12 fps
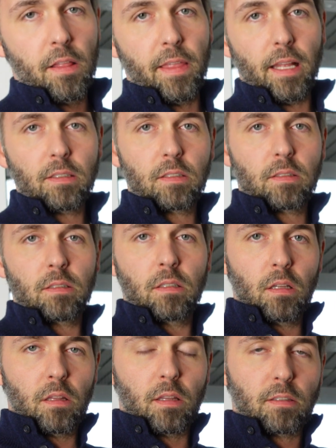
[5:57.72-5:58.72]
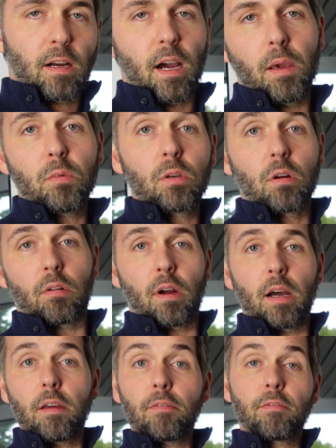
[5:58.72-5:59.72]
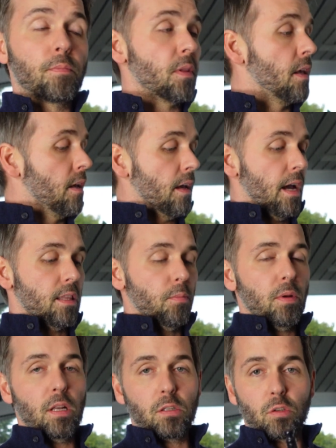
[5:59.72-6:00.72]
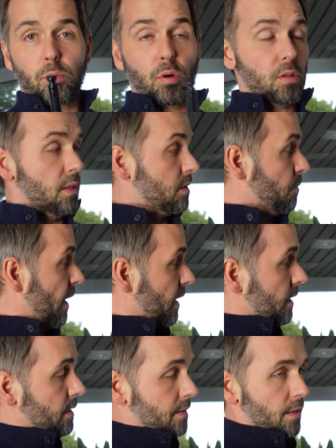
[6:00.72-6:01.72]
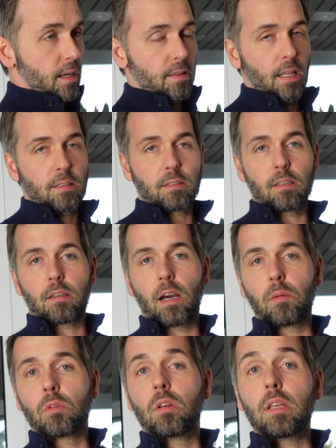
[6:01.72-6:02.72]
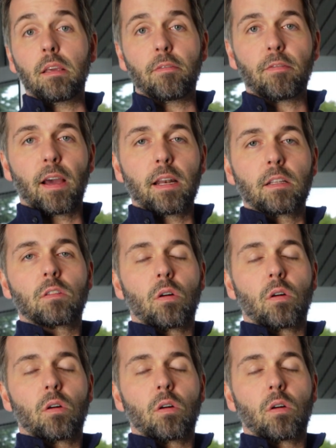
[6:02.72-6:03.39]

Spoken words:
that's the time you arrive, and the minute you put this back inside, that's the time you leave. And it's